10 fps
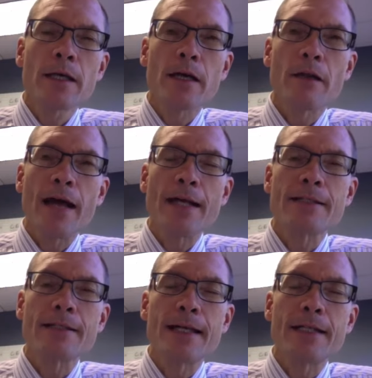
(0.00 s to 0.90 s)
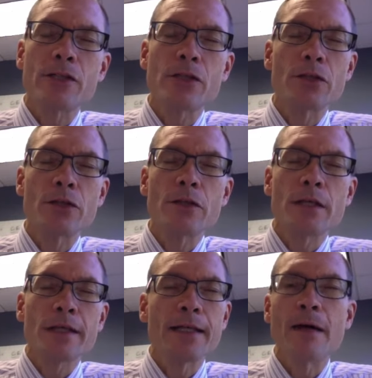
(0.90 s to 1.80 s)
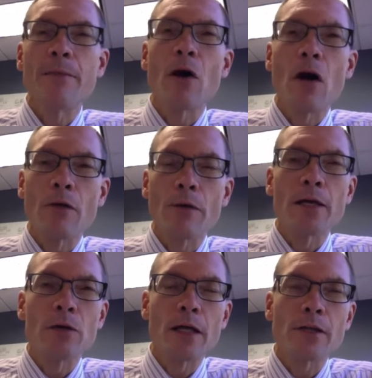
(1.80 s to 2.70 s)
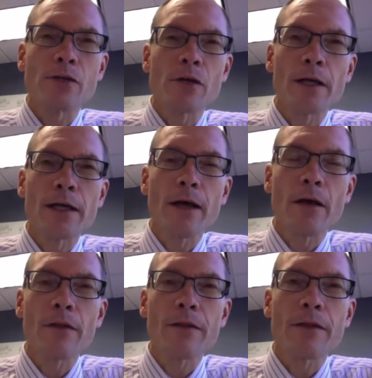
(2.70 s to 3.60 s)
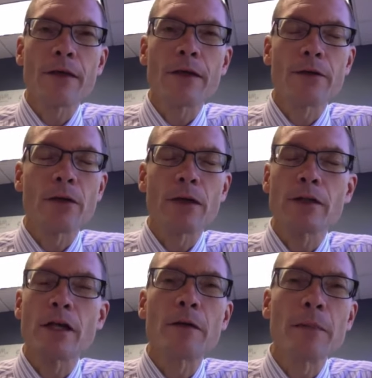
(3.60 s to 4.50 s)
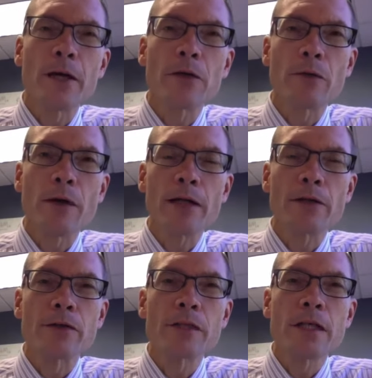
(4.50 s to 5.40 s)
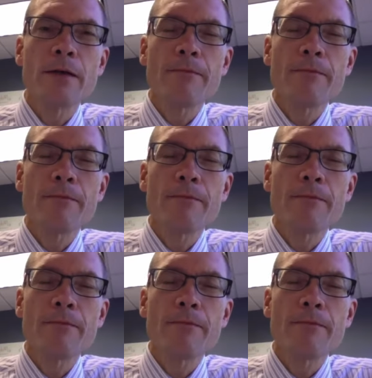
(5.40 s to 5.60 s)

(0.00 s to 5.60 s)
That's your EMR, right? Your electronic health, your electronic medical records.